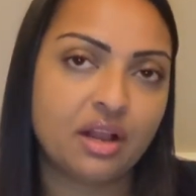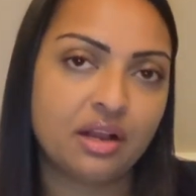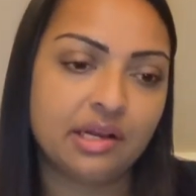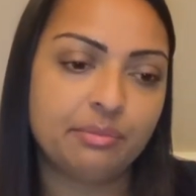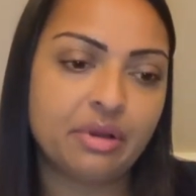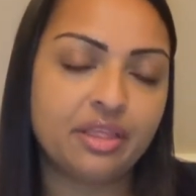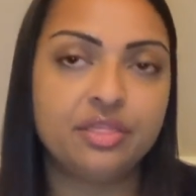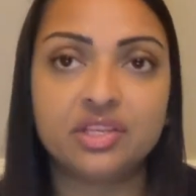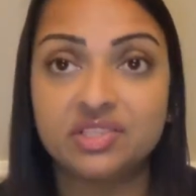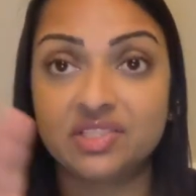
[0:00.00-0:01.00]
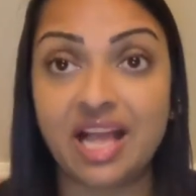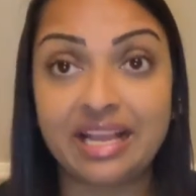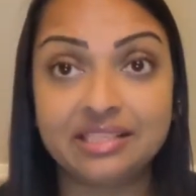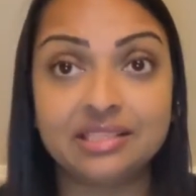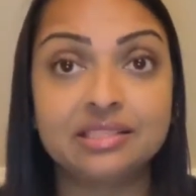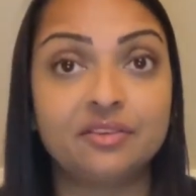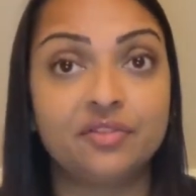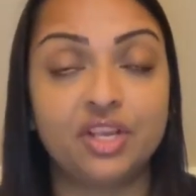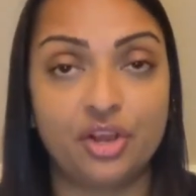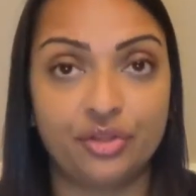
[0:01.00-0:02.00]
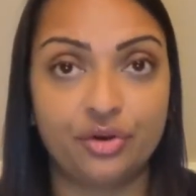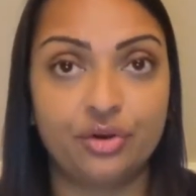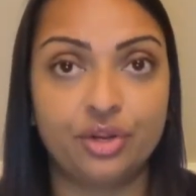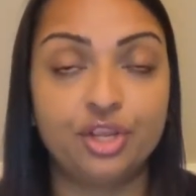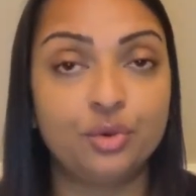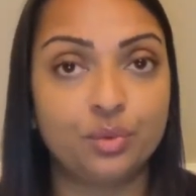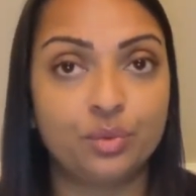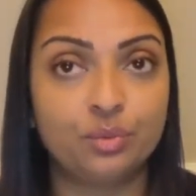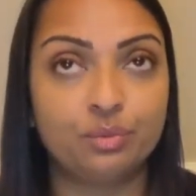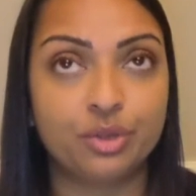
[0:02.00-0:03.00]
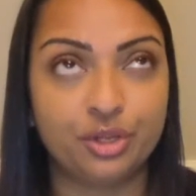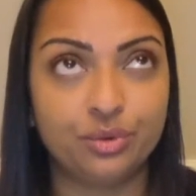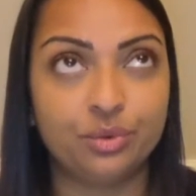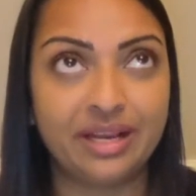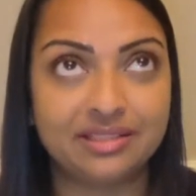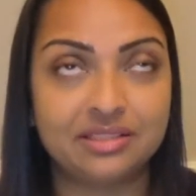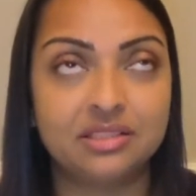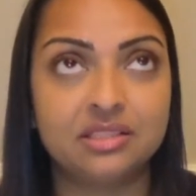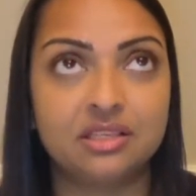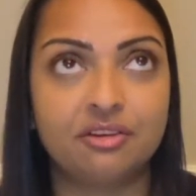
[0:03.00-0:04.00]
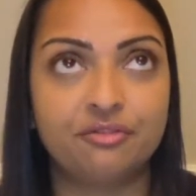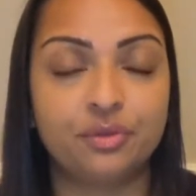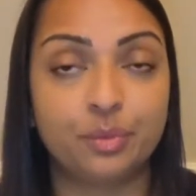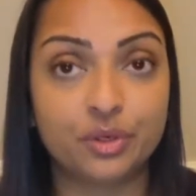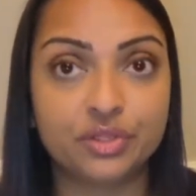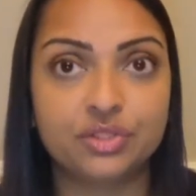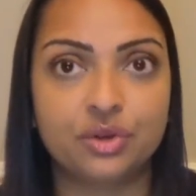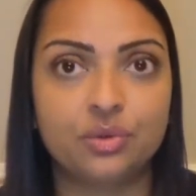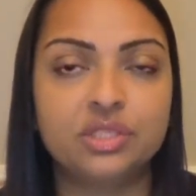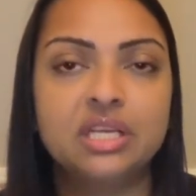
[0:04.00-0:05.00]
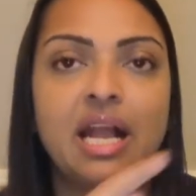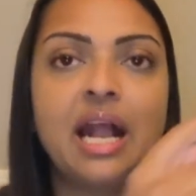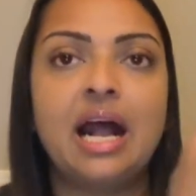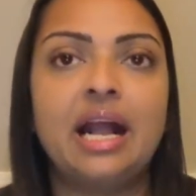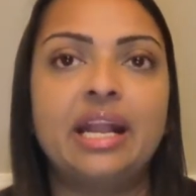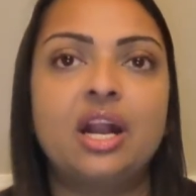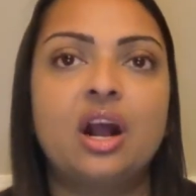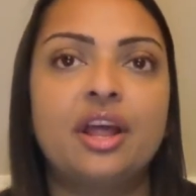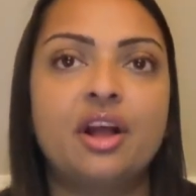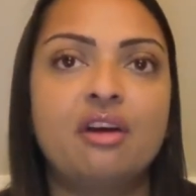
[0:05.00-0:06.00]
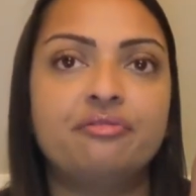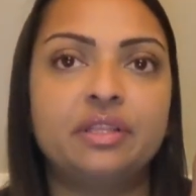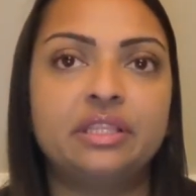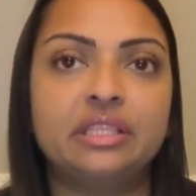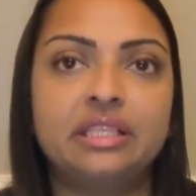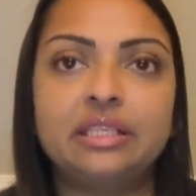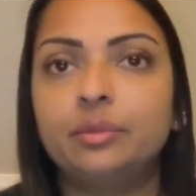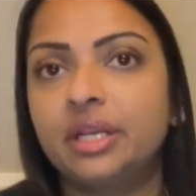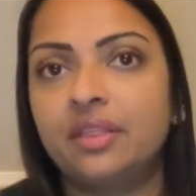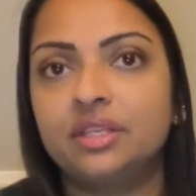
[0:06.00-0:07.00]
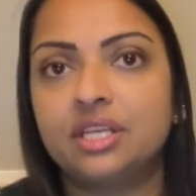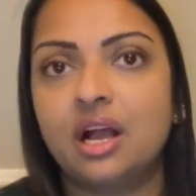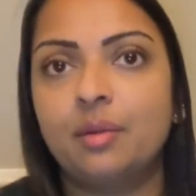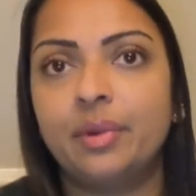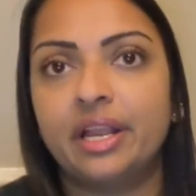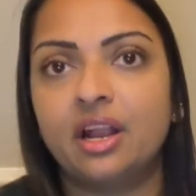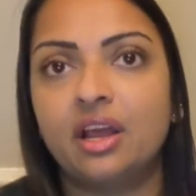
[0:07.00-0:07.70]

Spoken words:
the sizes of the other QSs of the birthstones, I cut off a little bit on the top, I